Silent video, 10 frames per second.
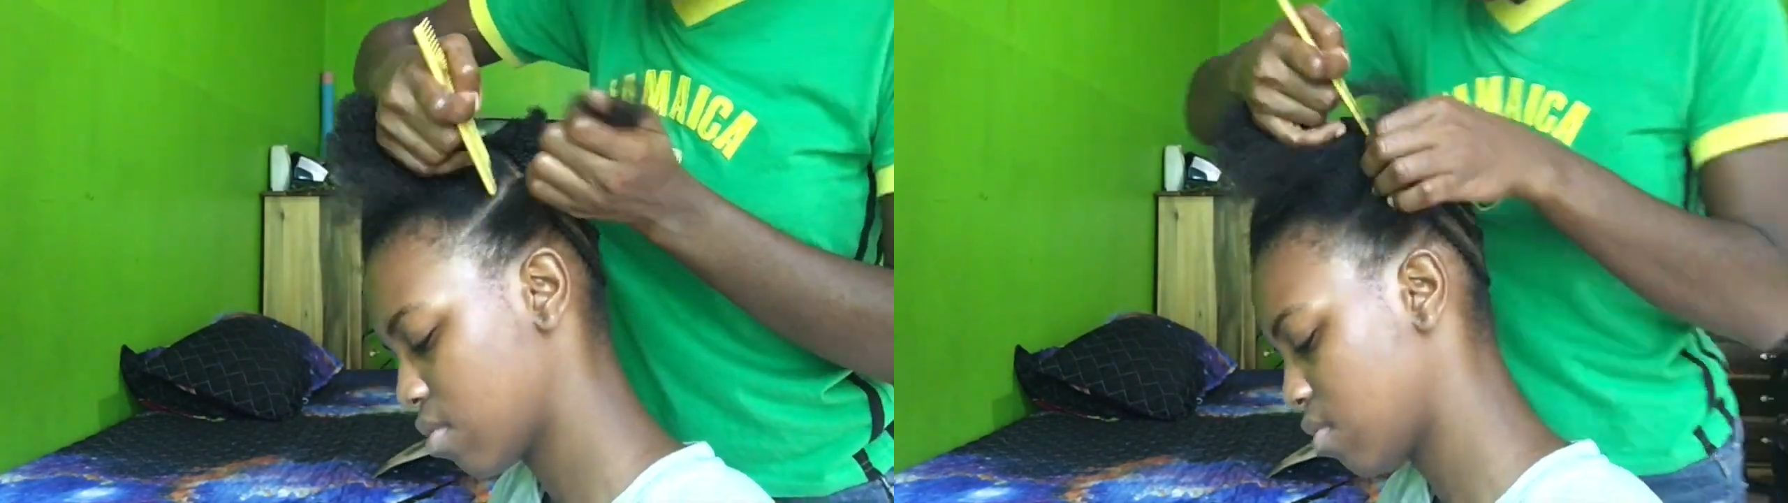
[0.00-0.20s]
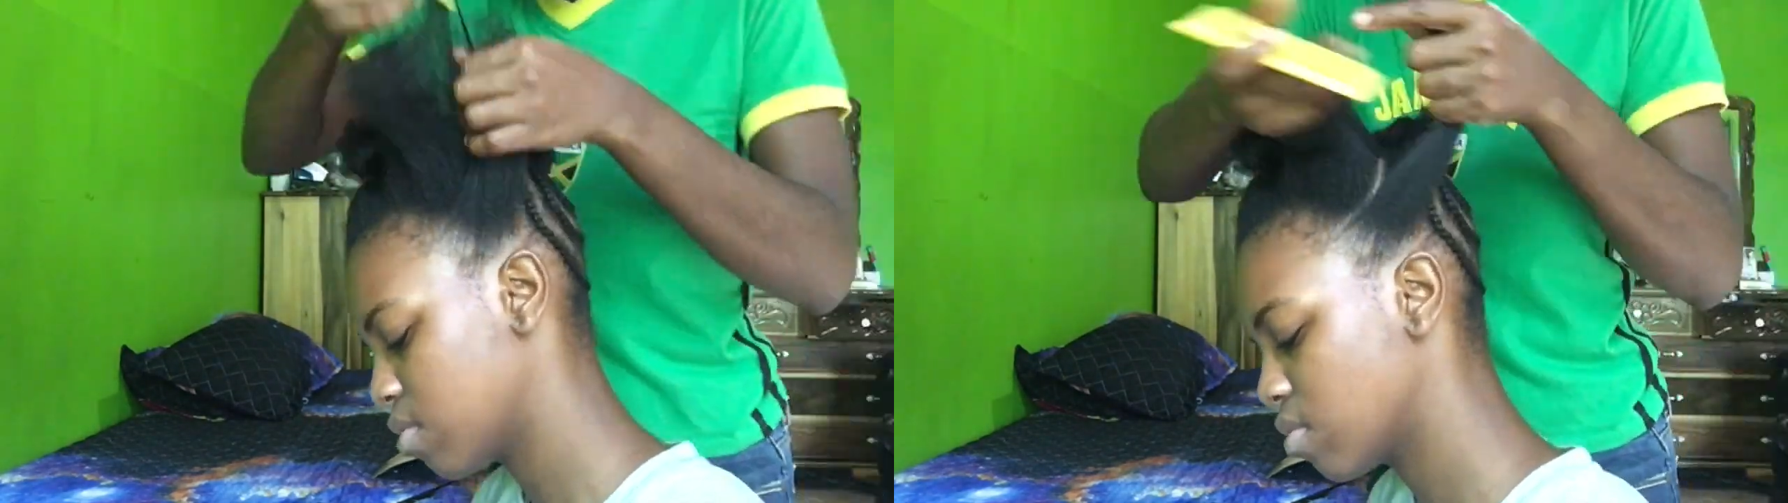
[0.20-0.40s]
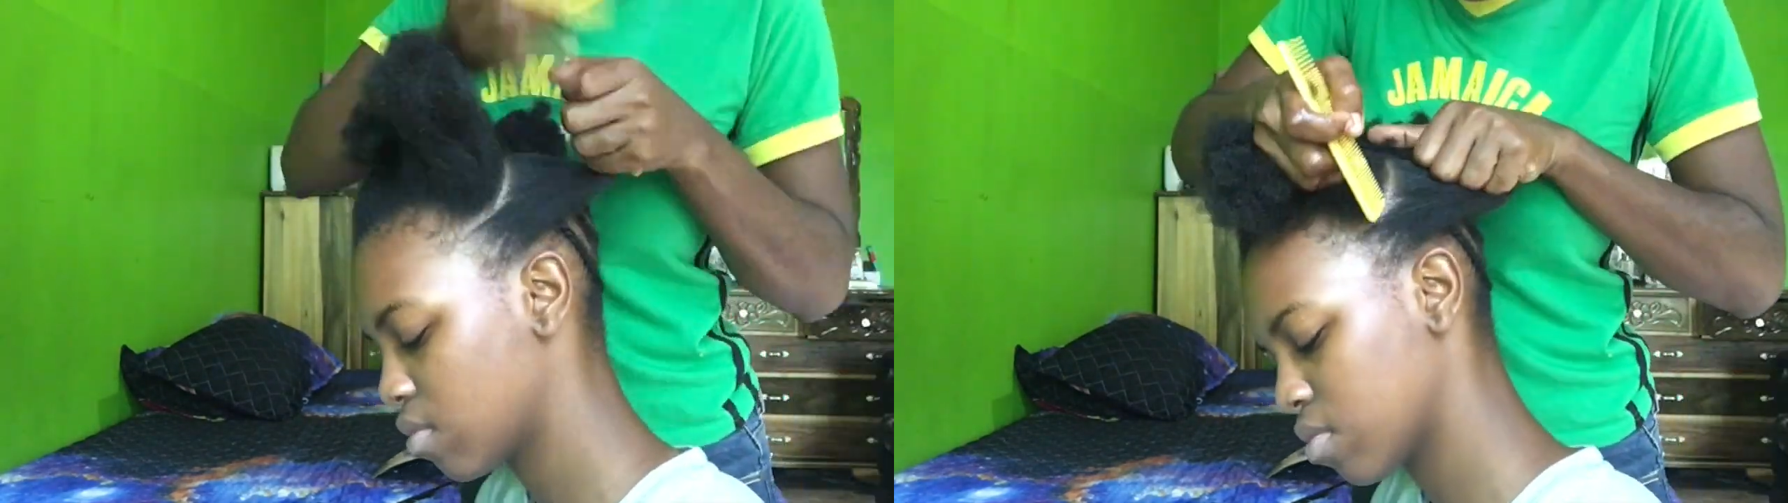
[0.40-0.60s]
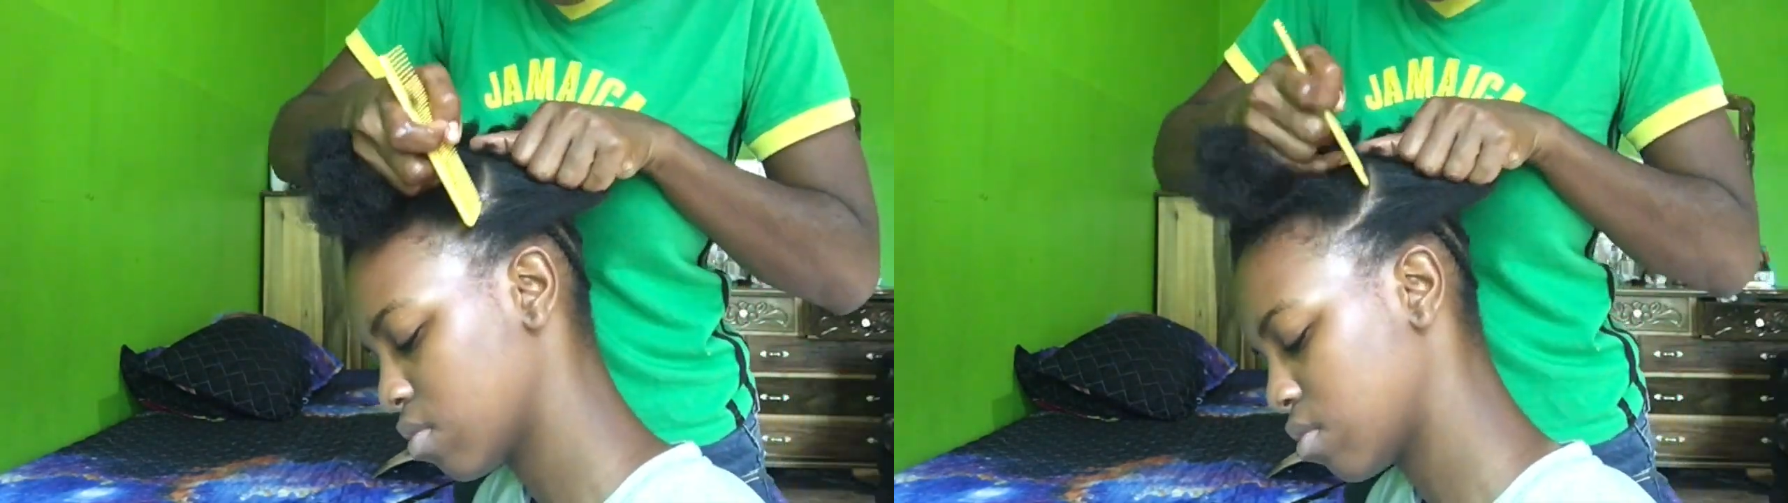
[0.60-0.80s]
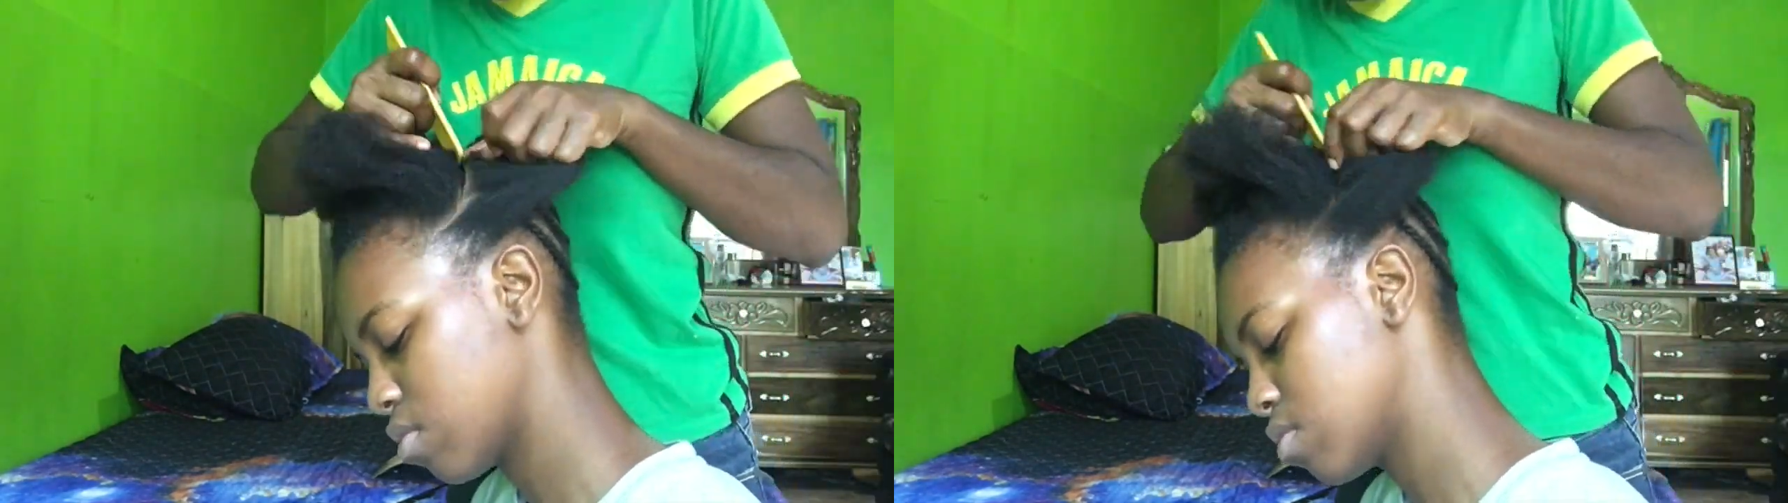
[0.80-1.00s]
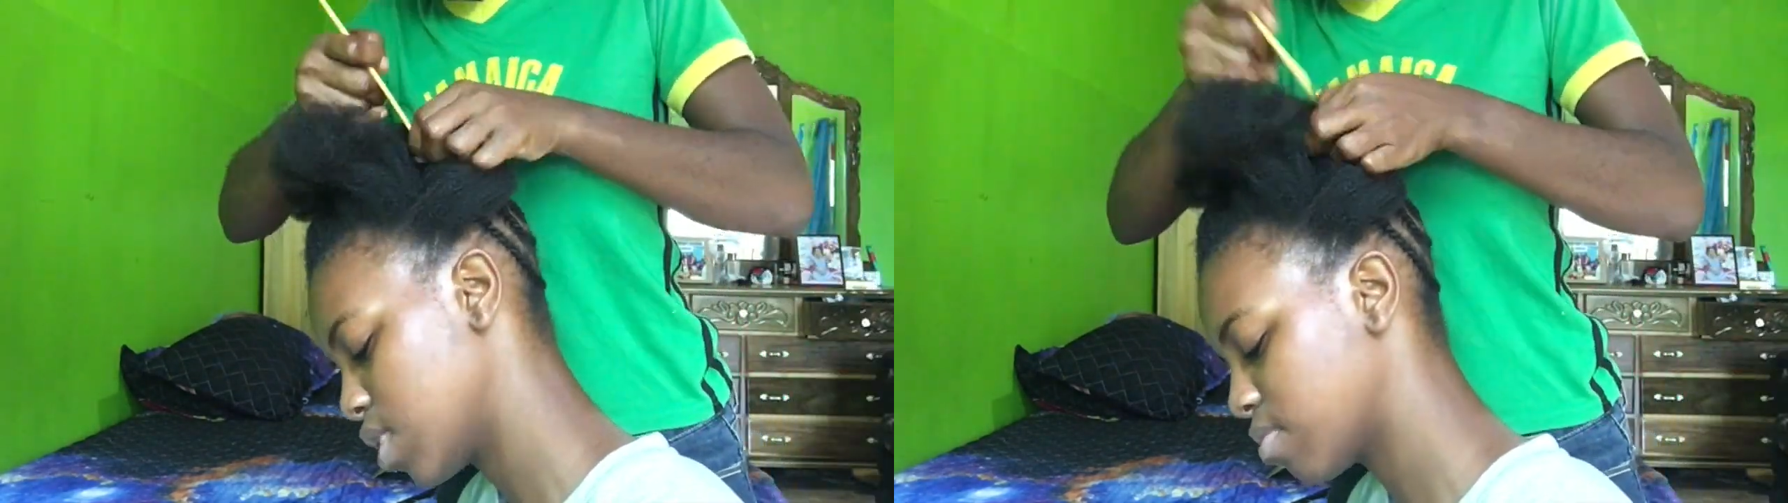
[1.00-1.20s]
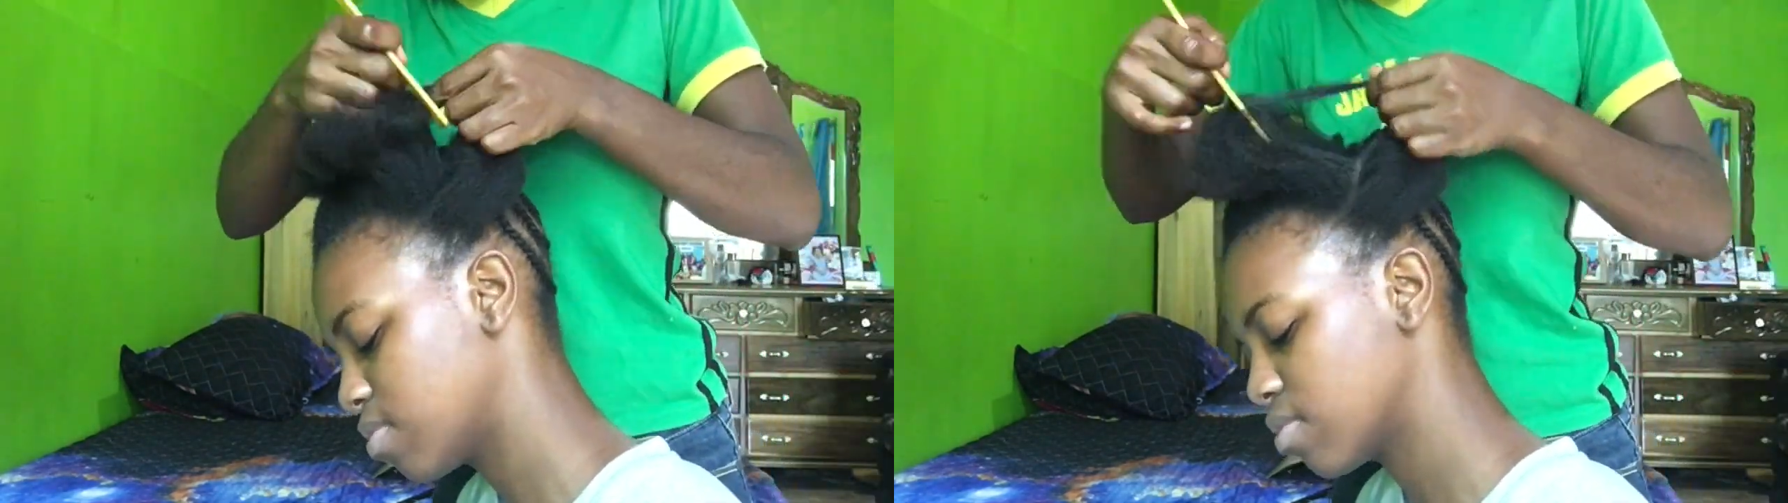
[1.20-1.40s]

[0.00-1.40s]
on the other side.